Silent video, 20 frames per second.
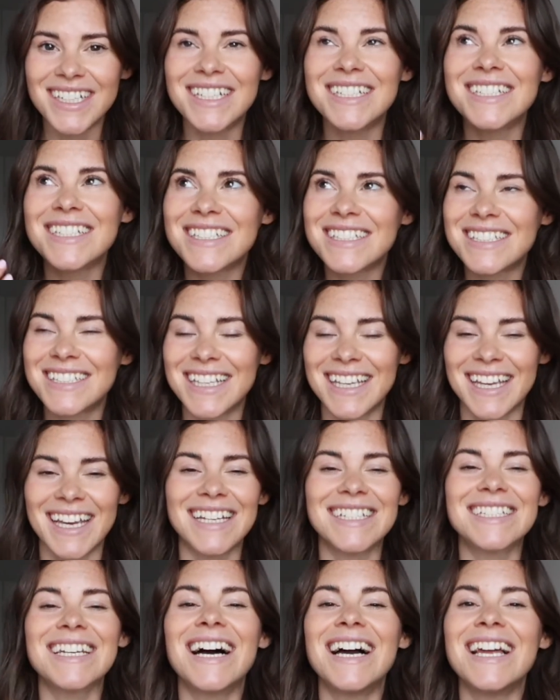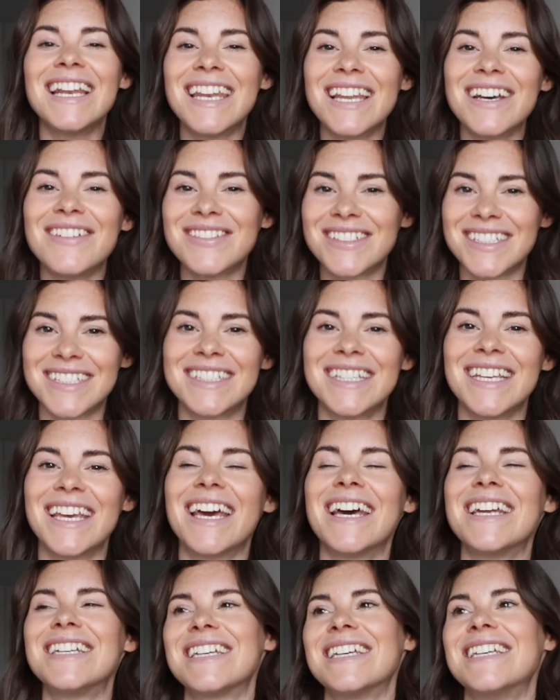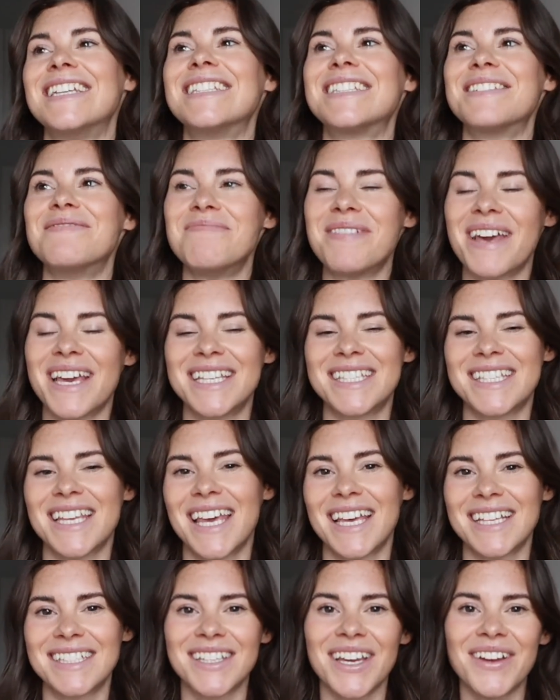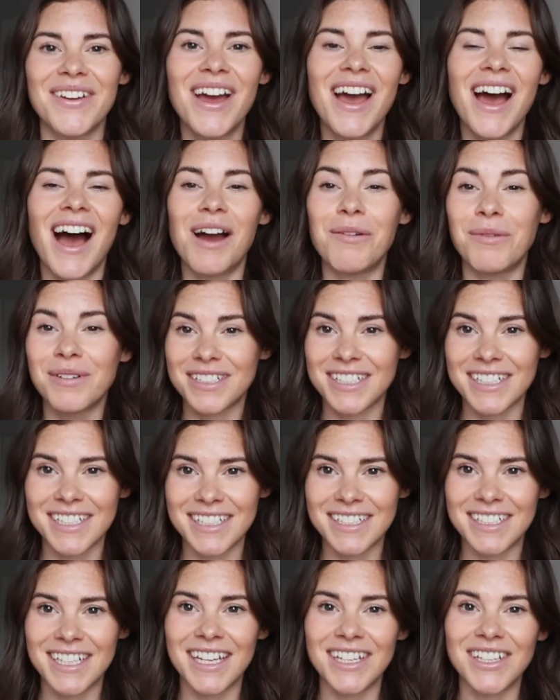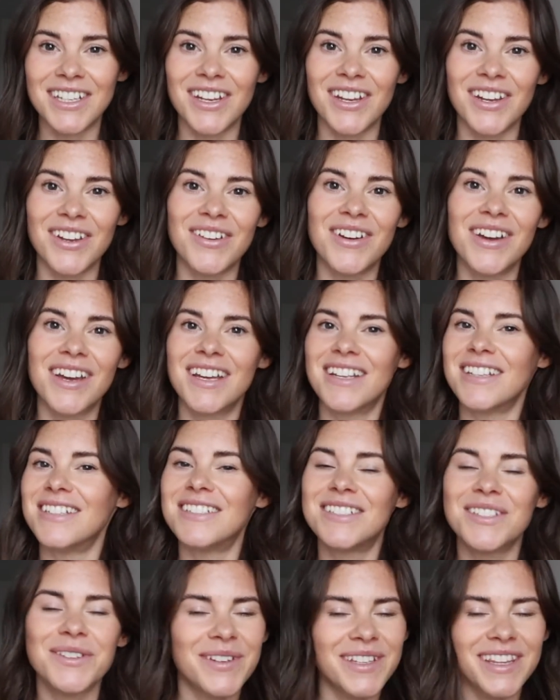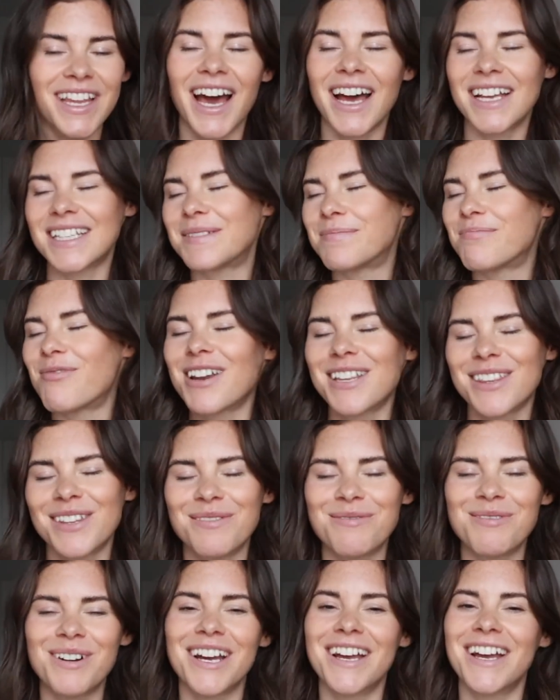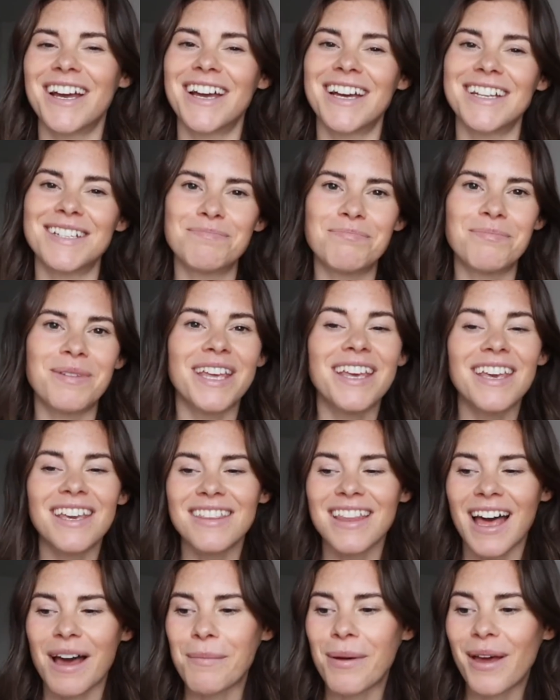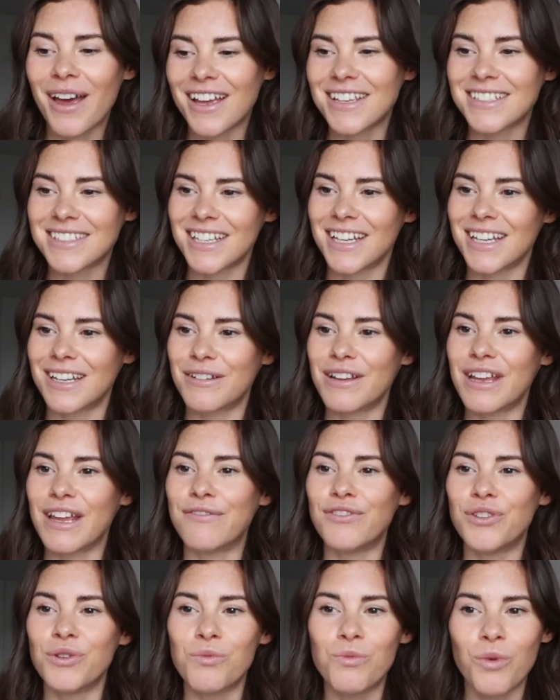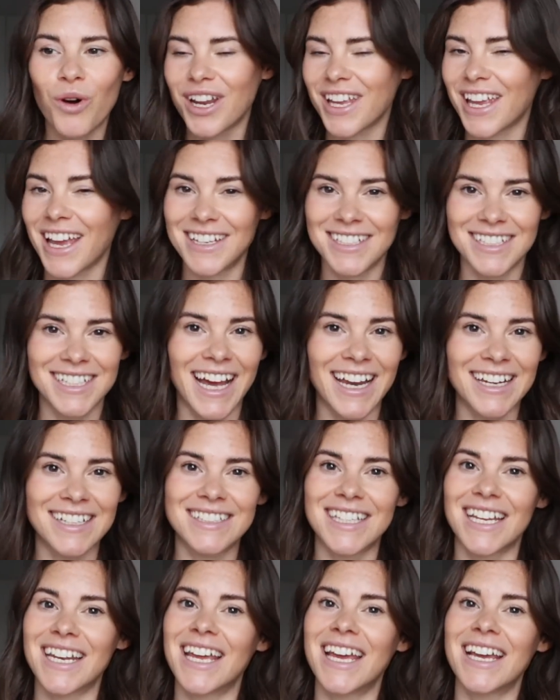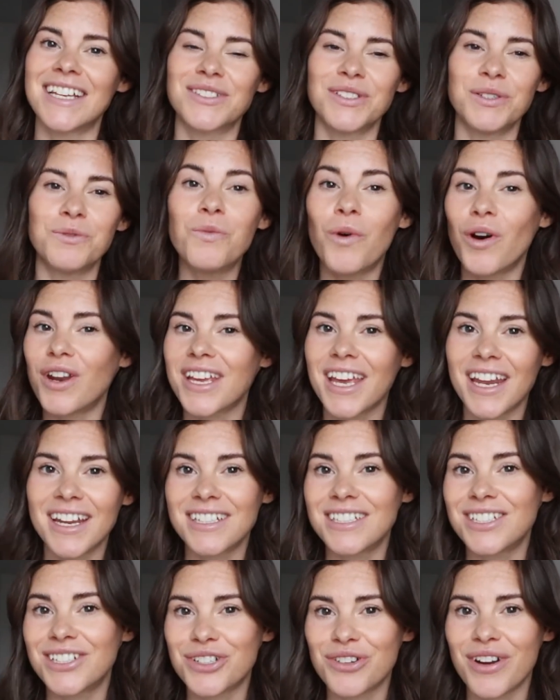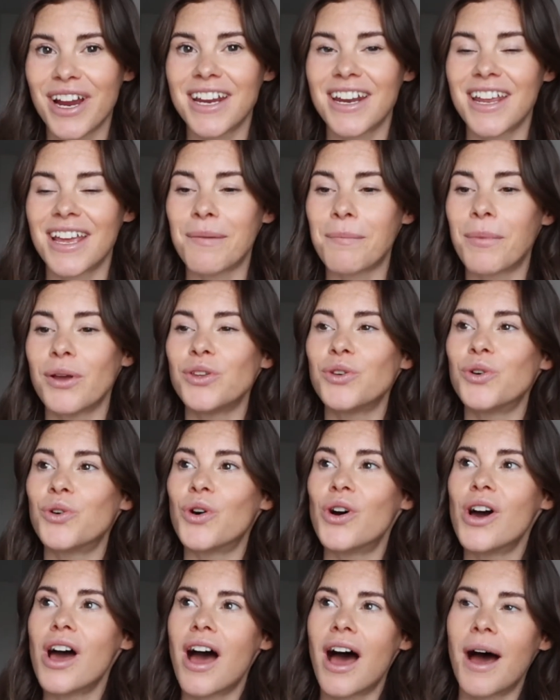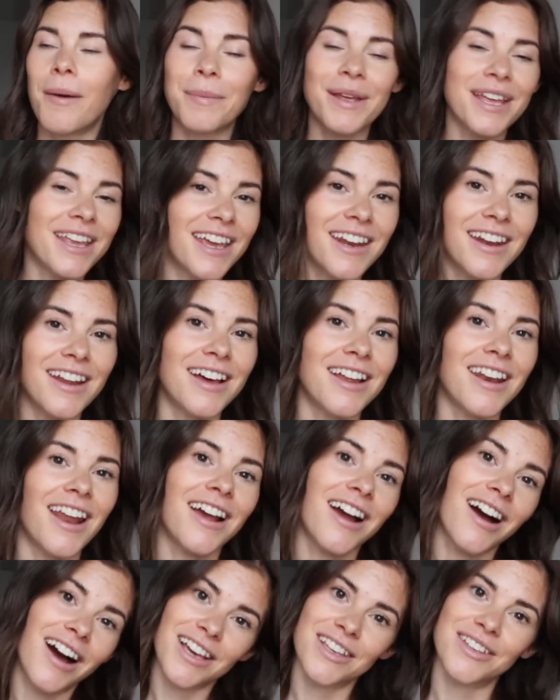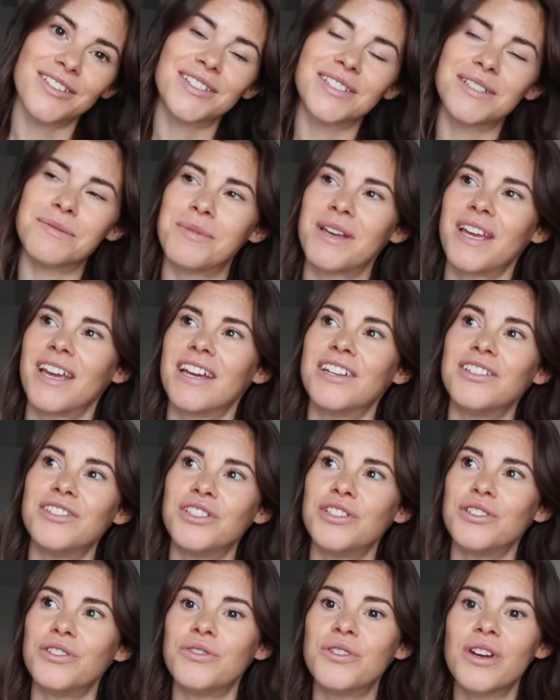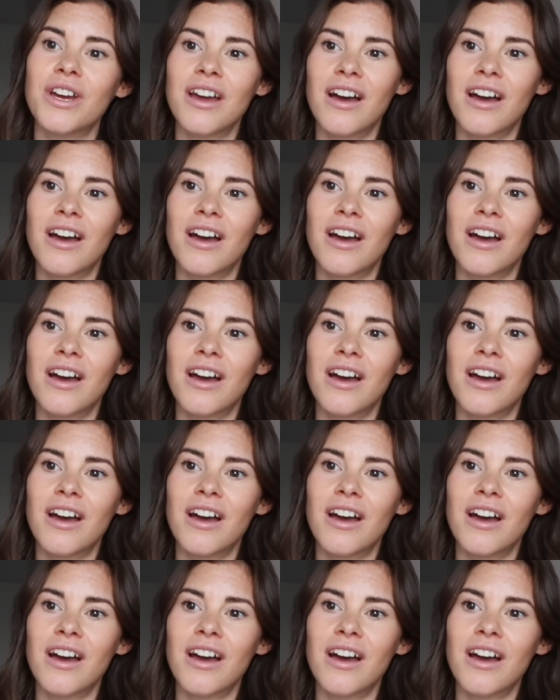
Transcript: to see it. I love to see it. It is amazing. So I want to continue doing that, spreading the word, being that person if you want to get into calisthenics, you want to get into training, but you're a beginner like I used to be, and you